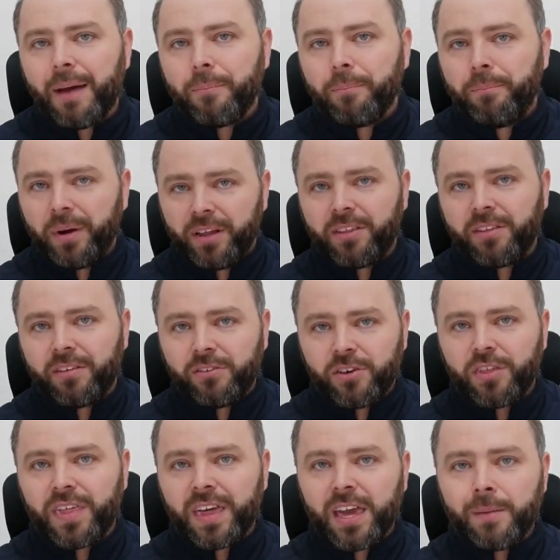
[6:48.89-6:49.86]
But
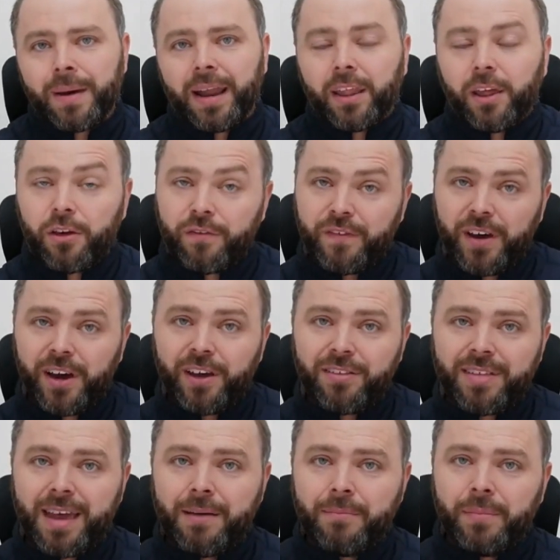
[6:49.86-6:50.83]
just think about it, those first
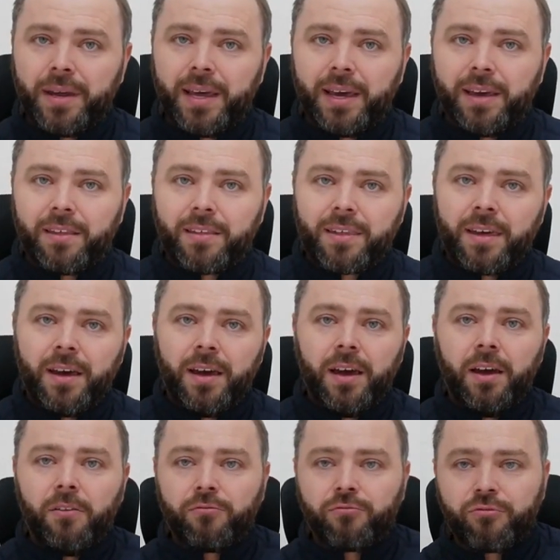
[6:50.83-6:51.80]
10 minutes,
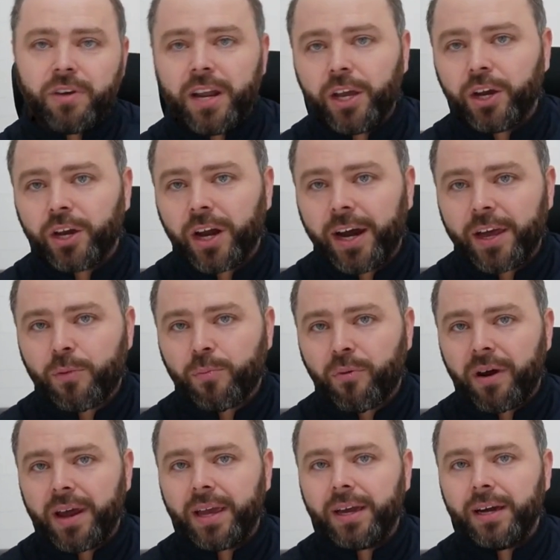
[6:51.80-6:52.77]
really good
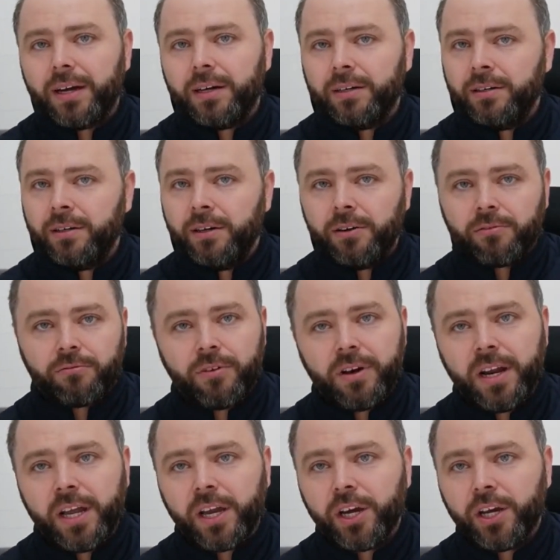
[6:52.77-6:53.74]
icebreaker,
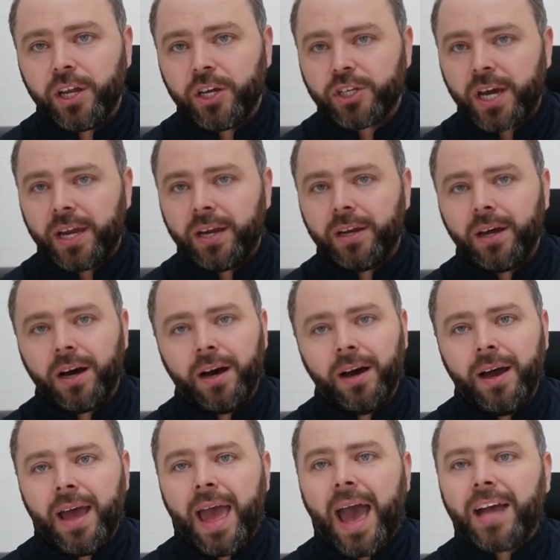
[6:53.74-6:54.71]
really good agenda,
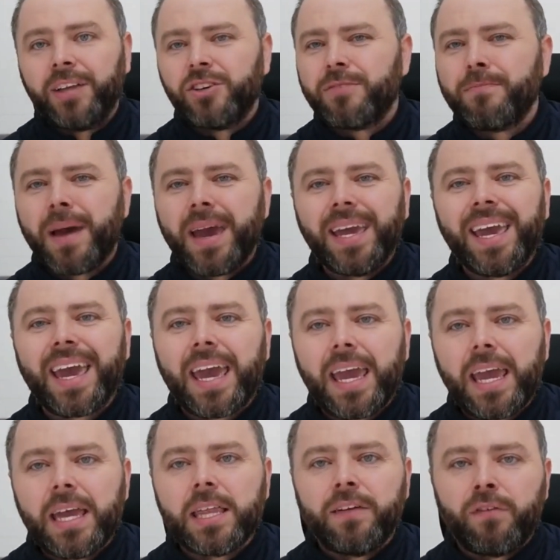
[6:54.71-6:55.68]
and just make it
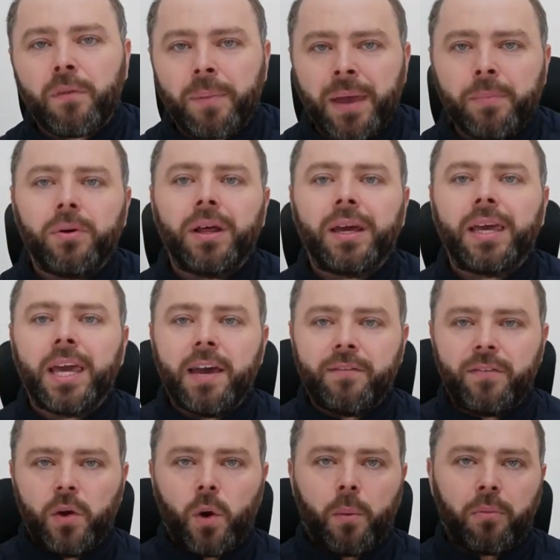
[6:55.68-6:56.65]
easy for people to give
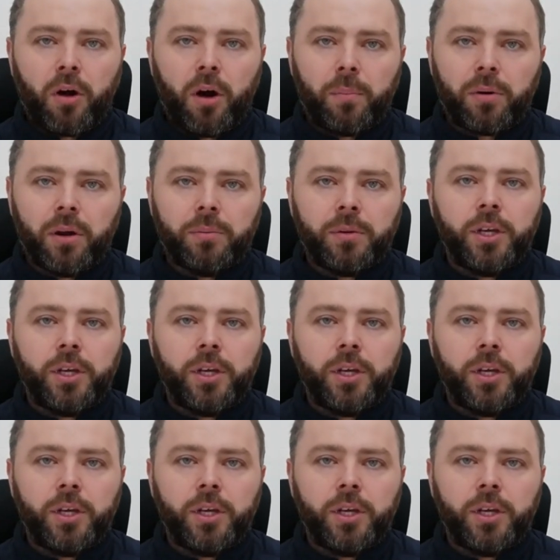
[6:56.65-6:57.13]
you a problem.